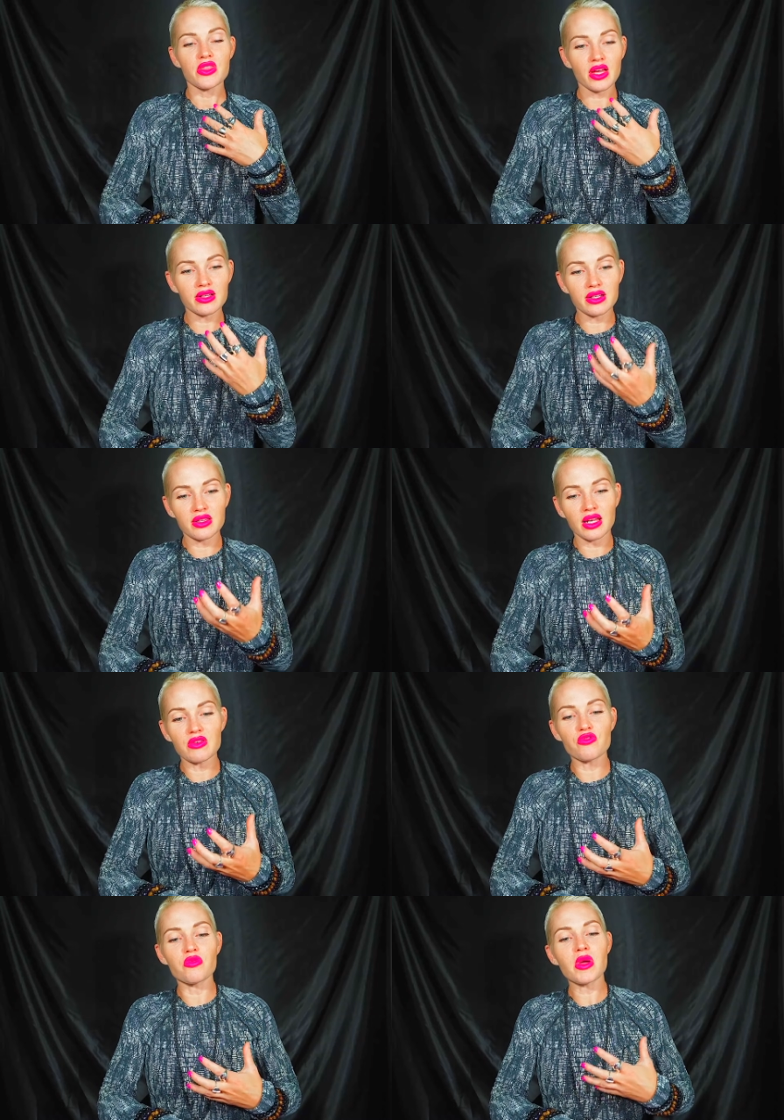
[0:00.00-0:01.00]
the, the
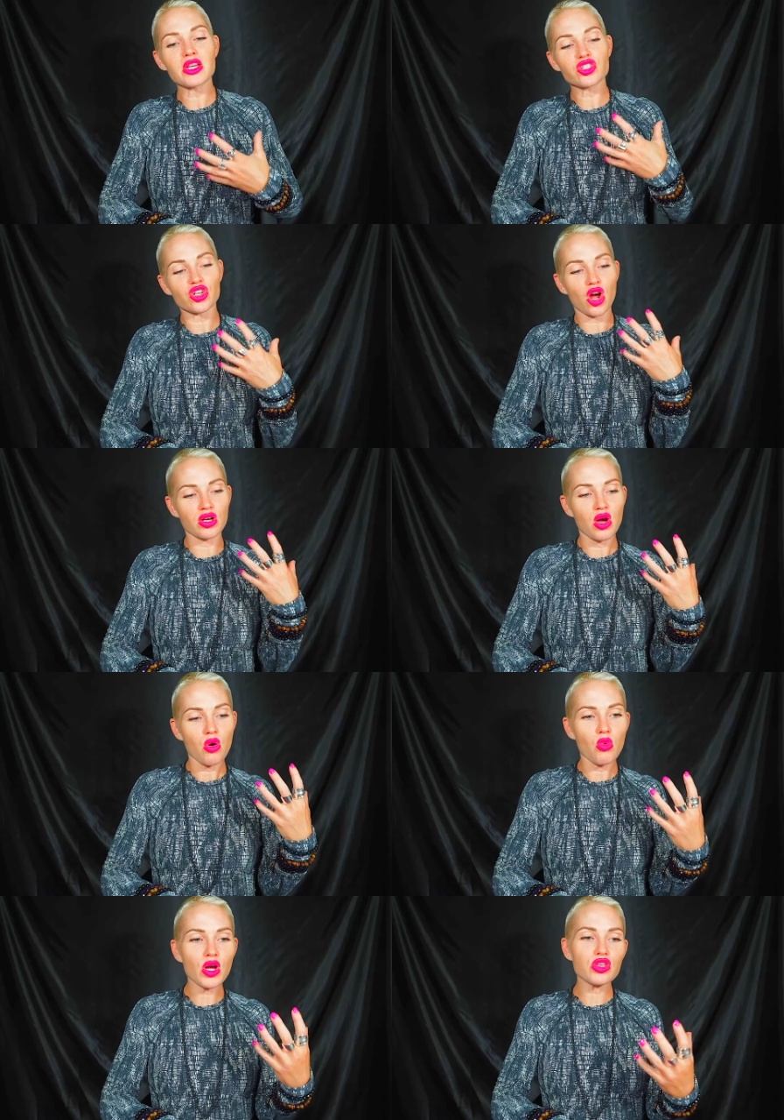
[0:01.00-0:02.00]
information on
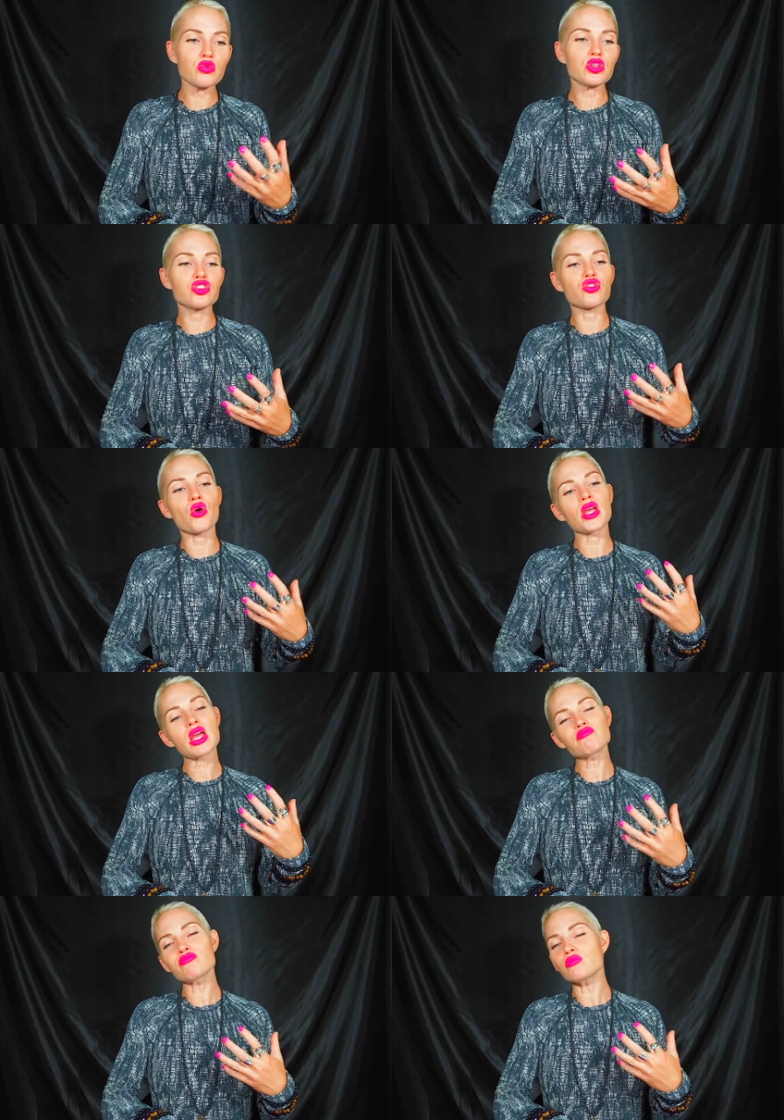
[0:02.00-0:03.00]
what you enjoy
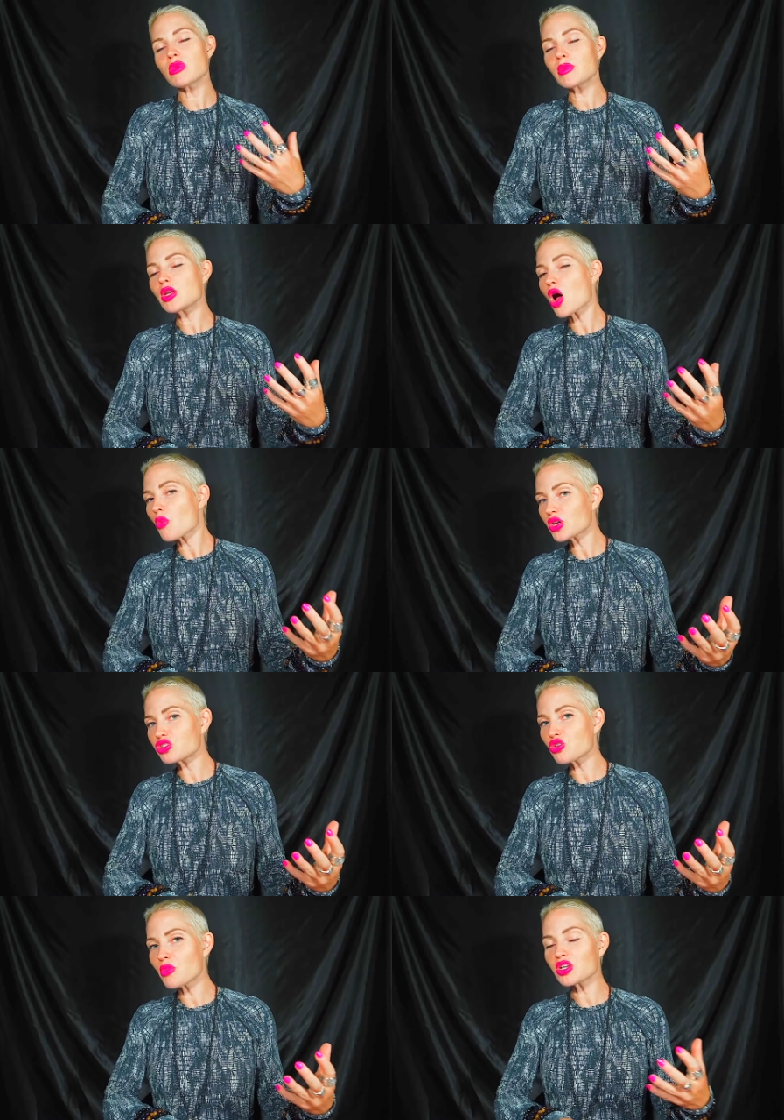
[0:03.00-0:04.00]
and maybe not what
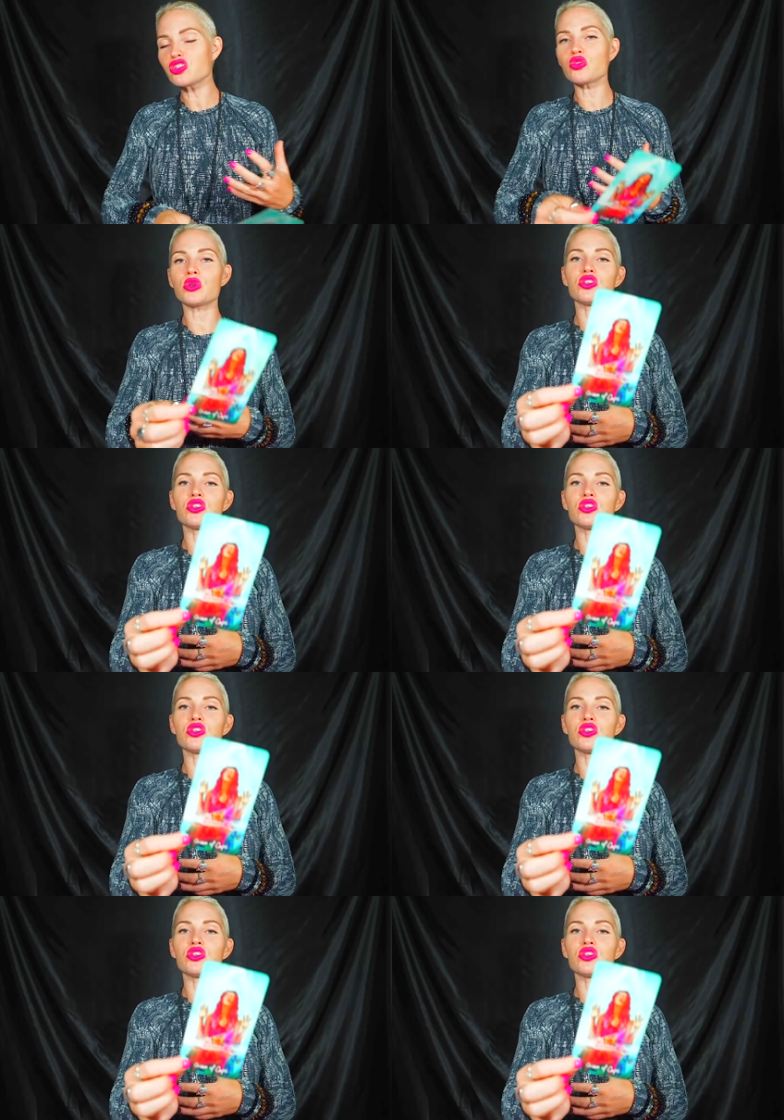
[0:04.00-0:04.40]
so much you